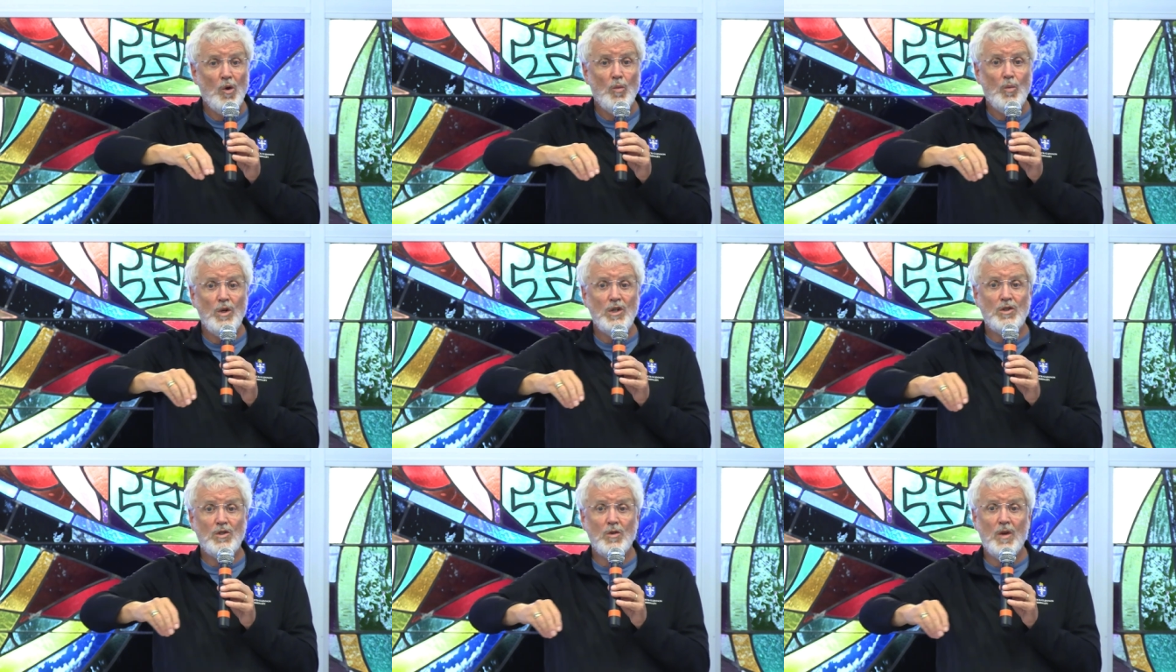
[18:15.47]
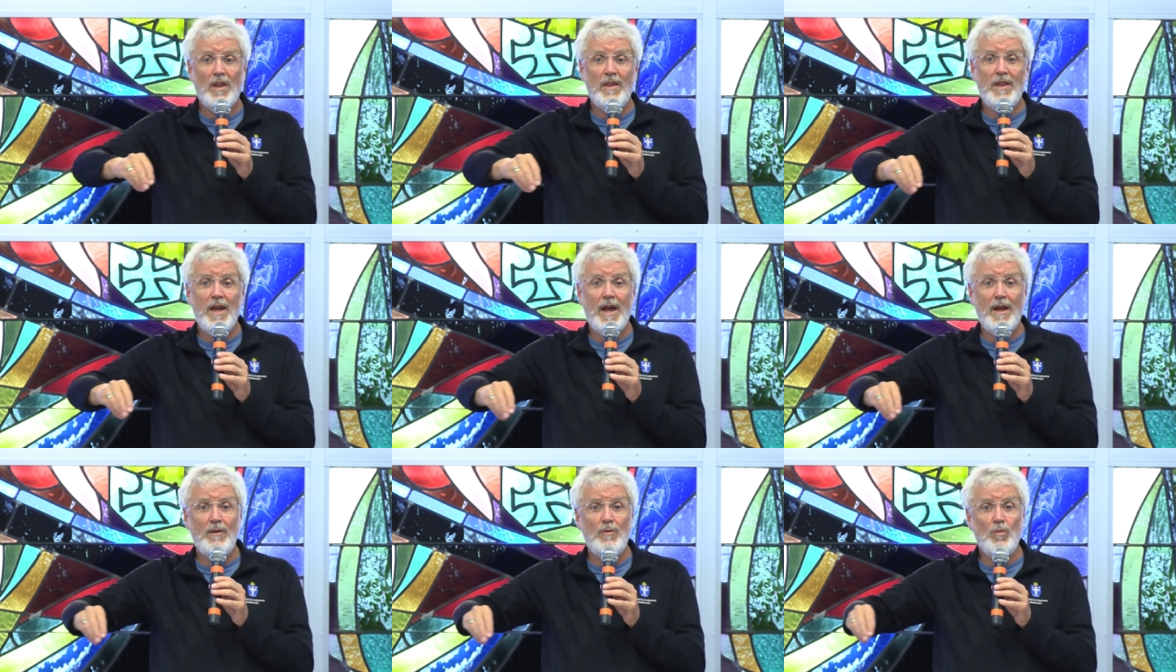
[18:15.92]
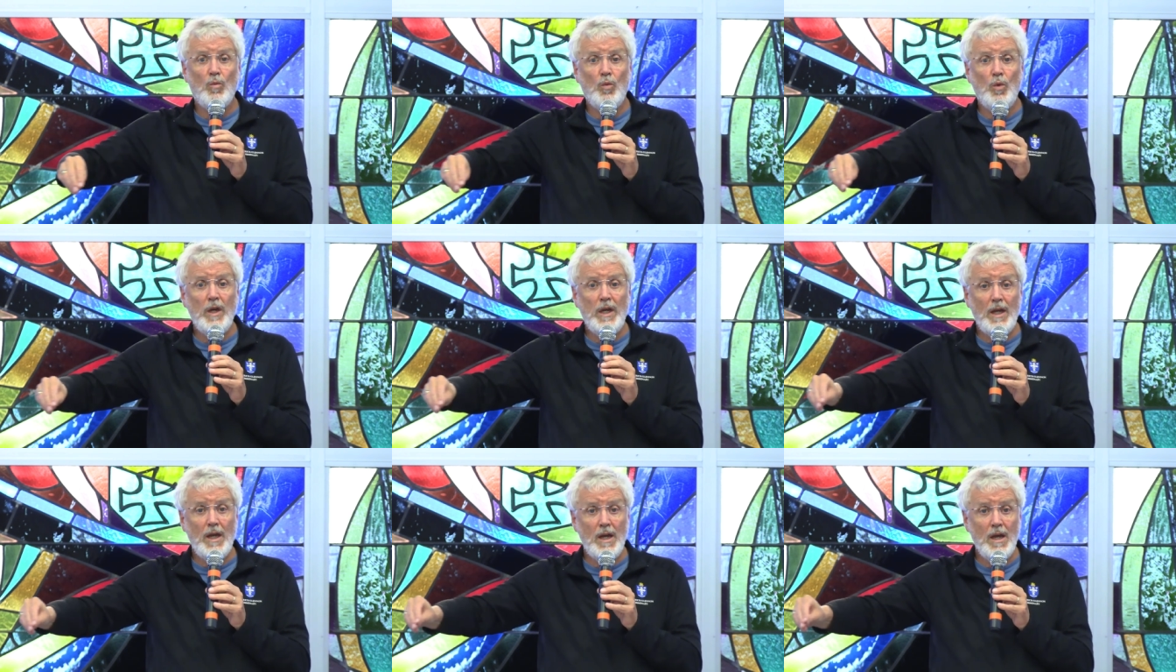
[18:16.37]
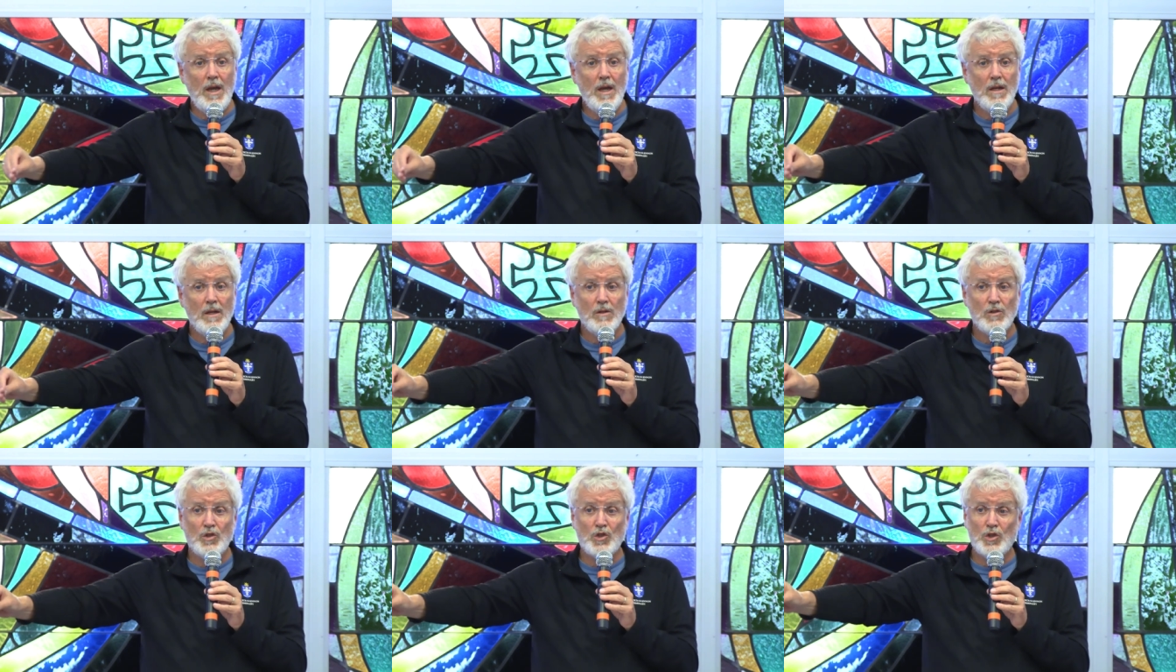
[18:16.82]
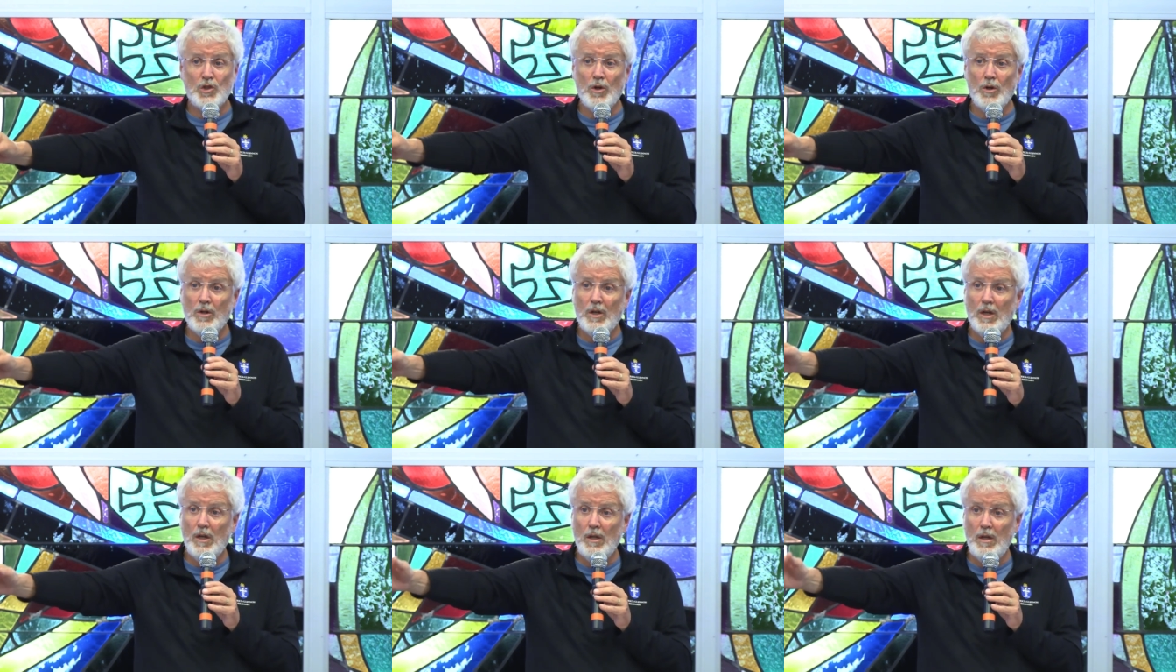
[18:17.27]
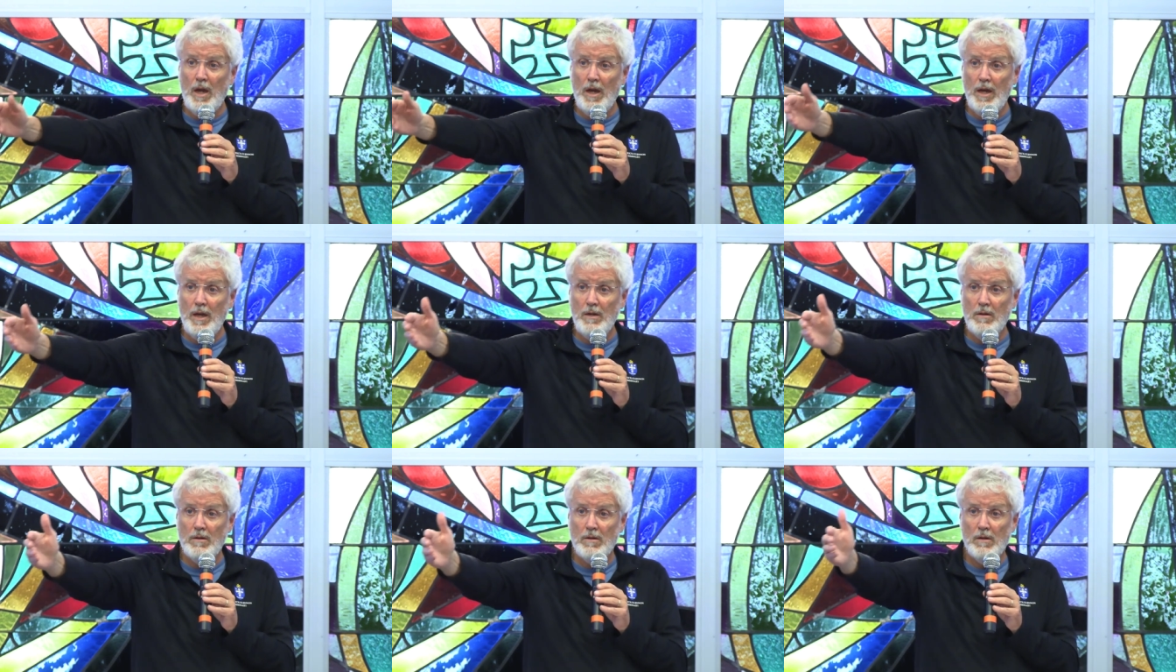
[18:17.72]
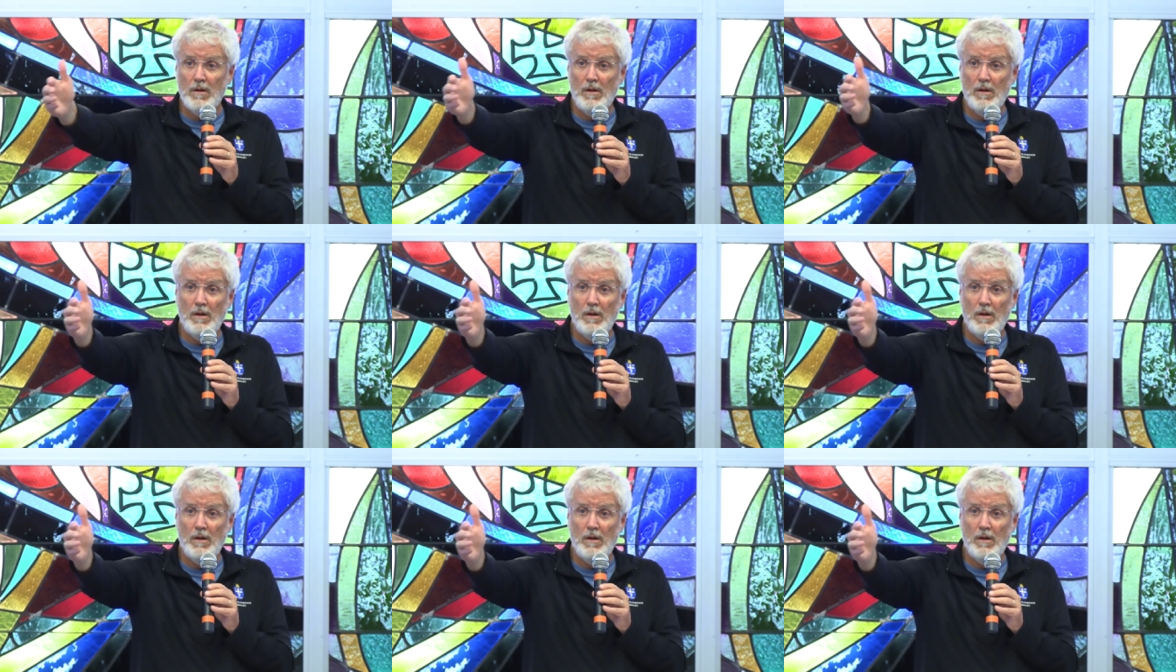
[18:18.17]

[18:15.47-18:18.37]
which then we circulate